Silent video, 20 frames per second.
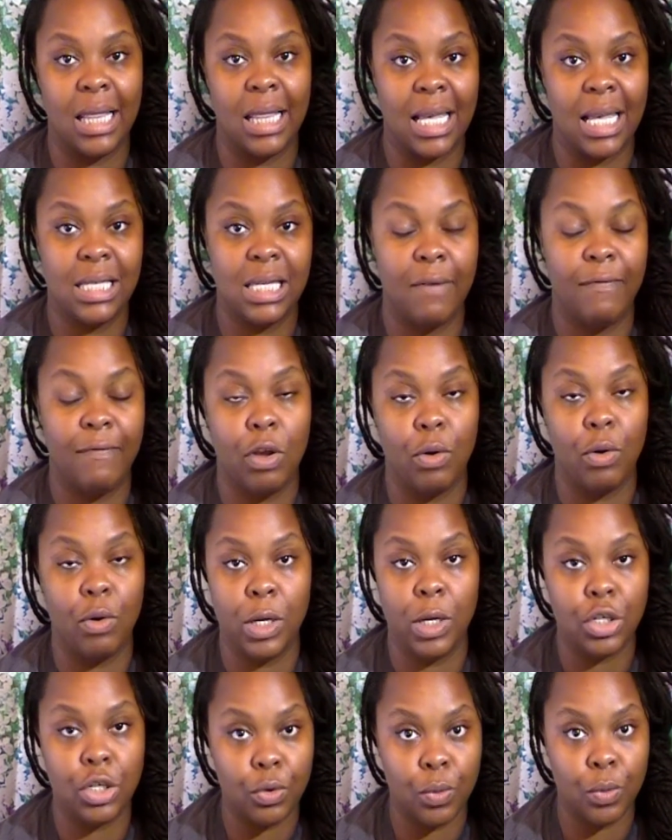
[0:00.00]
That's stuff that
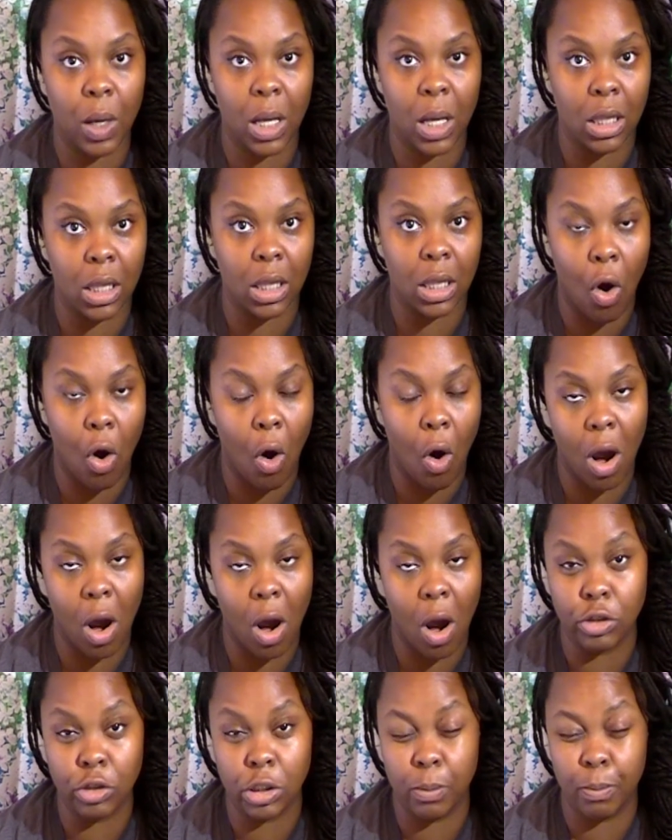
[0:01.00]
we do in the car,
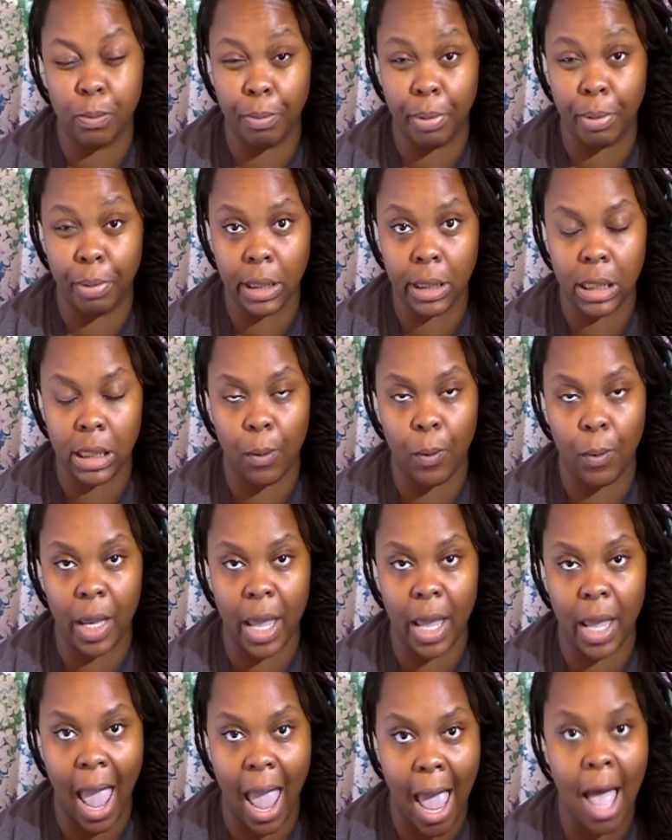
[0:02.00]
and those books that we
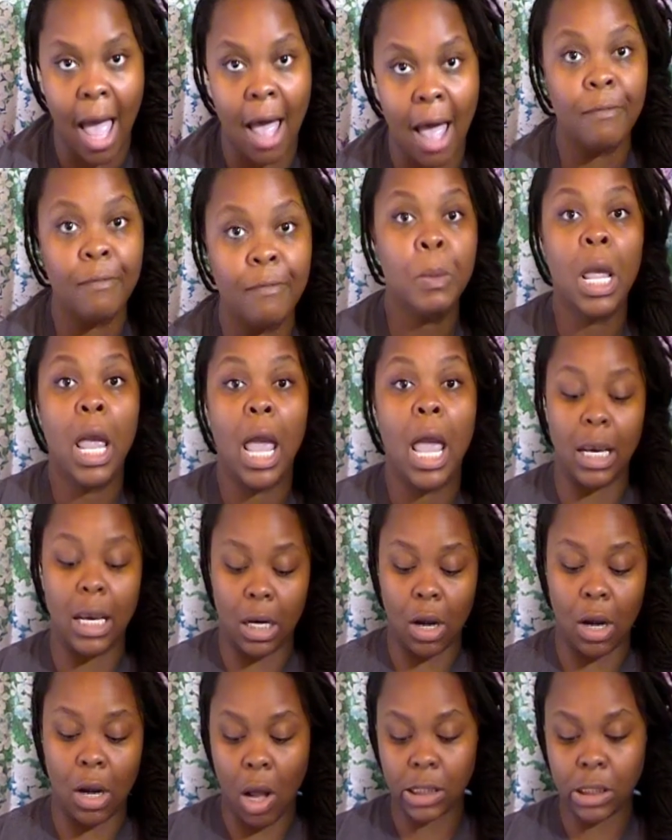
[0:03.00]
have. And
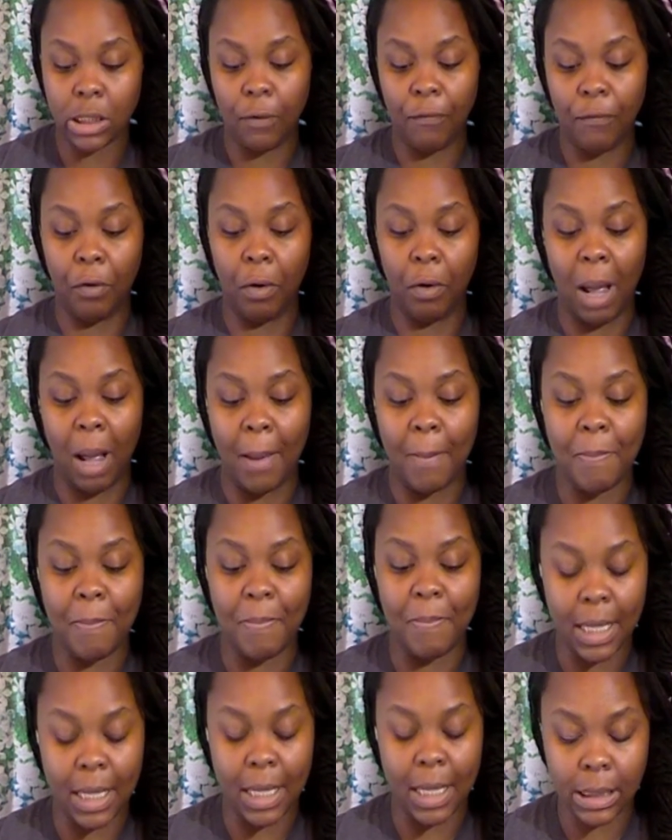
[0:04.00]
then also for my
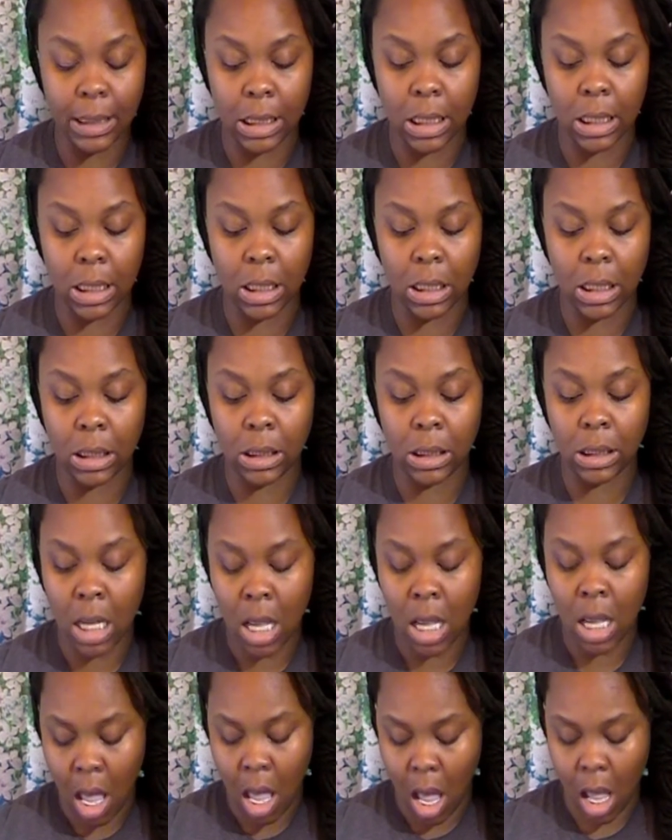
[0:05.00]
business,
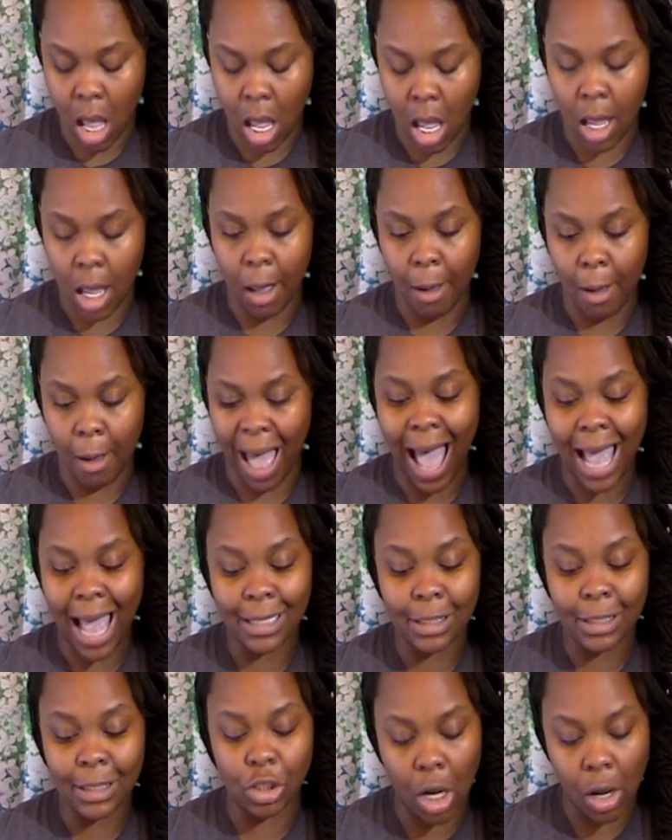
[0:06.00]

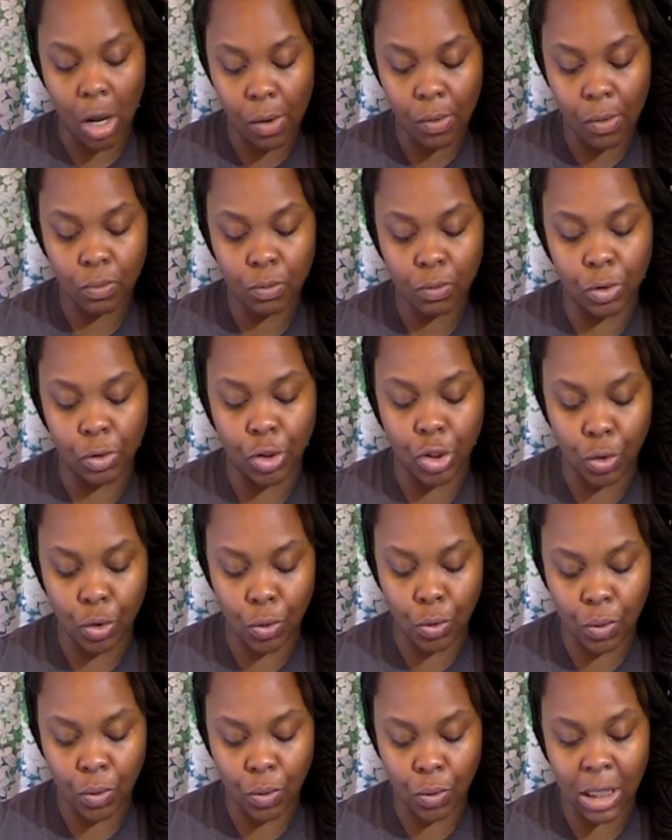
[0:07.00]
I don't
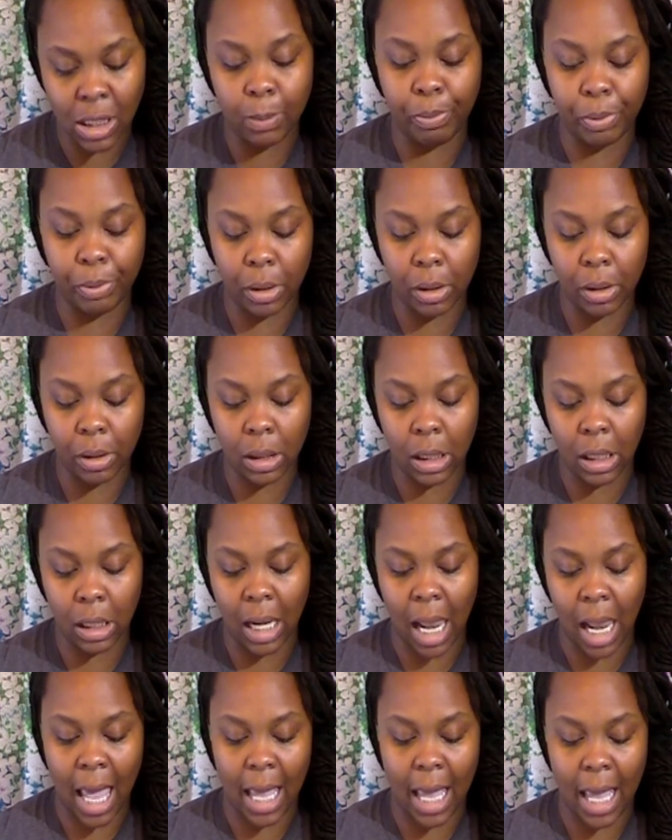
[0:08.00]
do this book
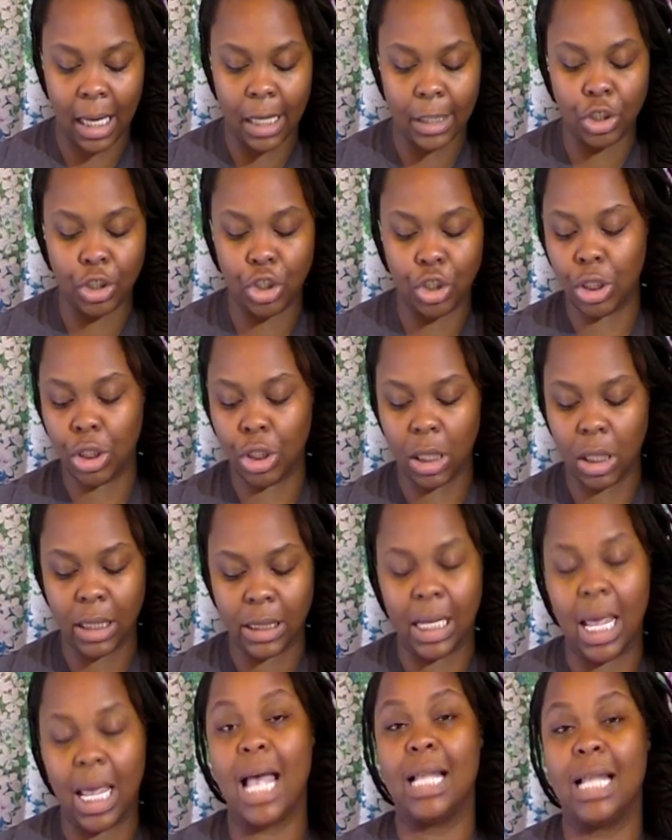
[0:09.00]
like it should,
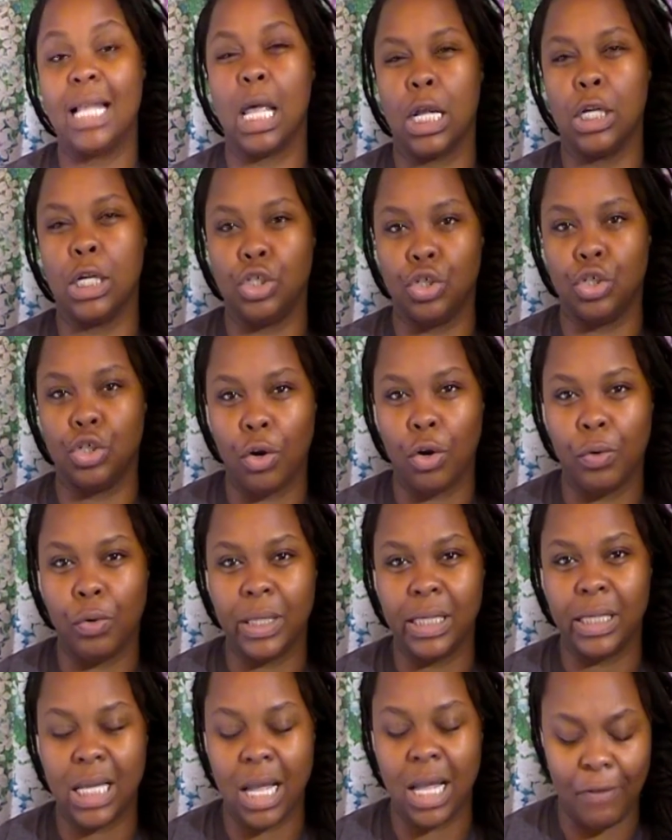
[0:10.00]
because it has like a journal
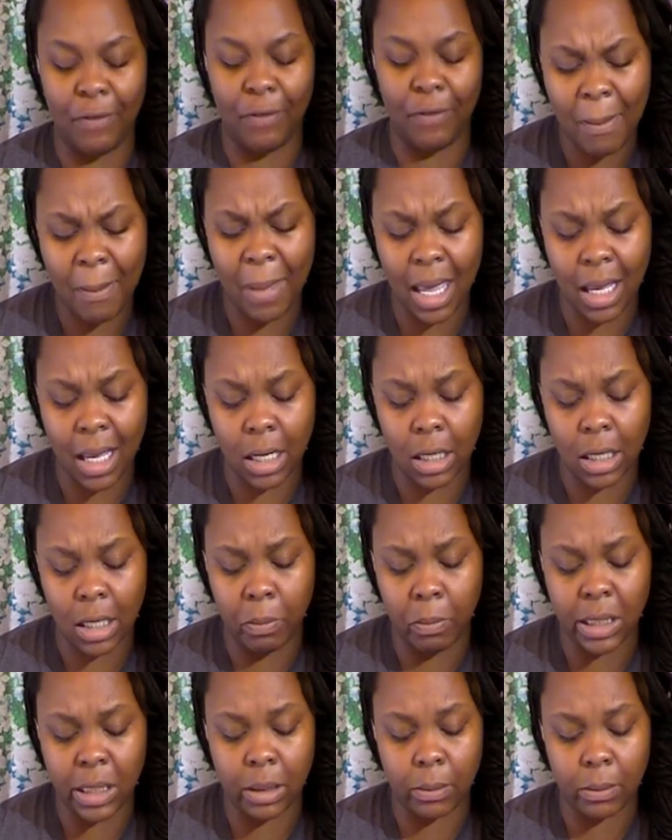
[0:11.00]
and stuff, and I may
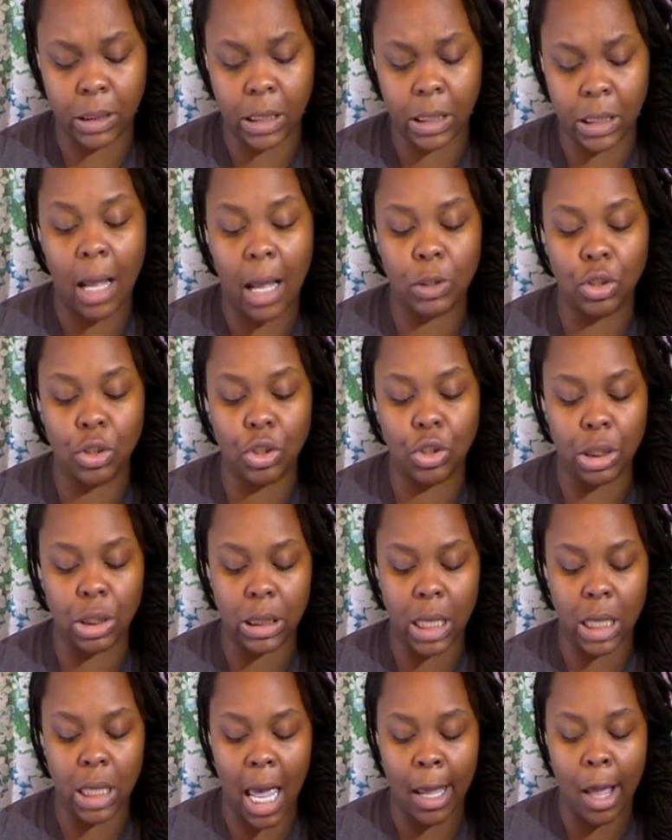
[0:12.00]
commit some time to
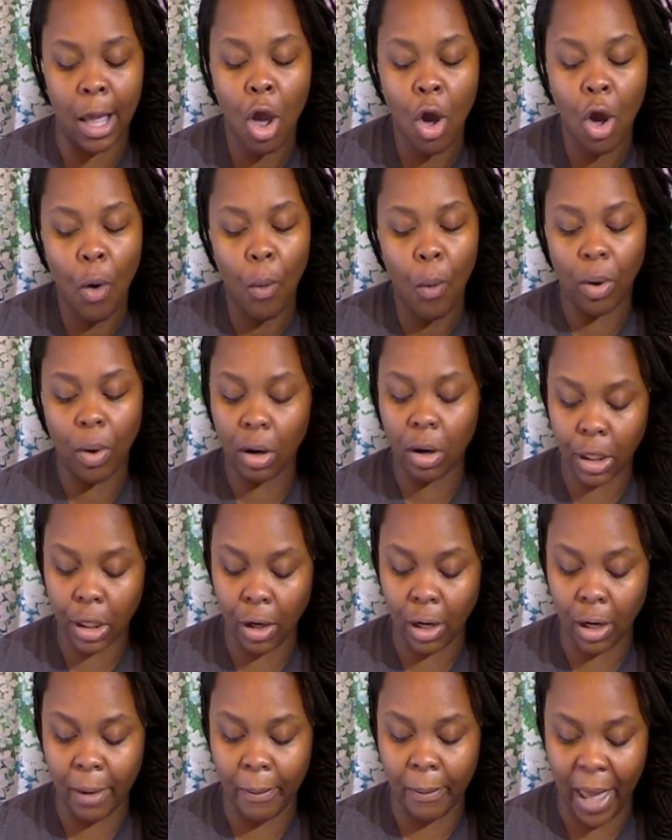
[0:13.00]
just like working
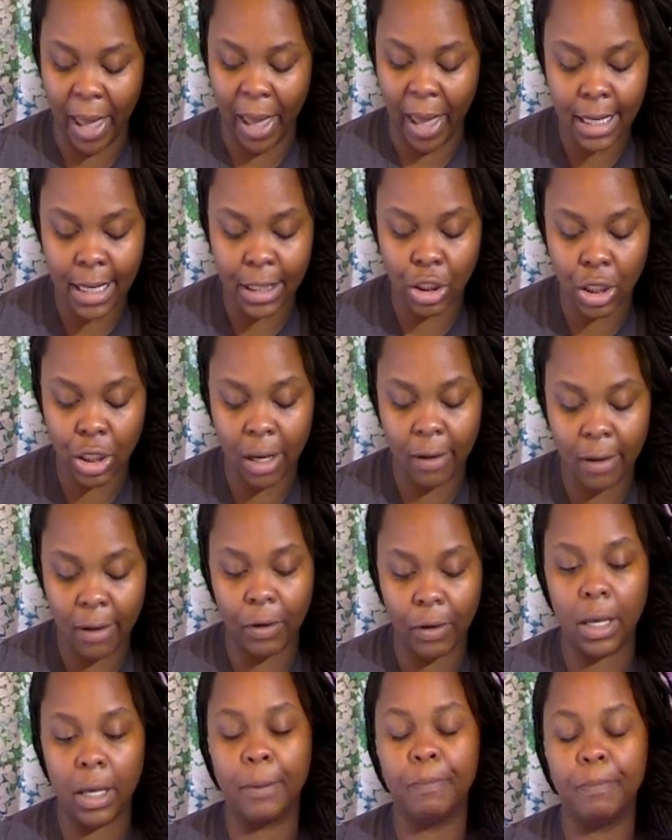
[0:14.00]
on a page of
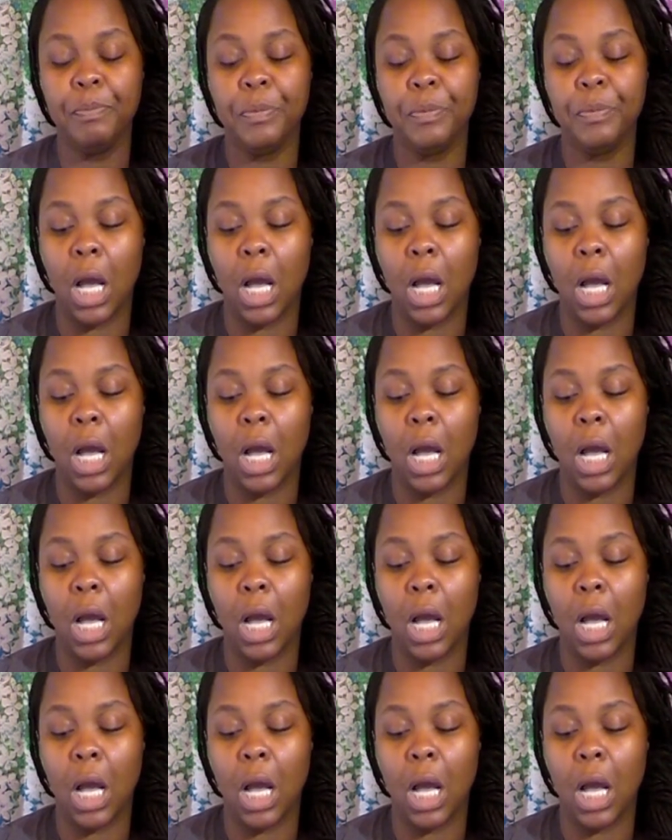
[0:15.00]
it.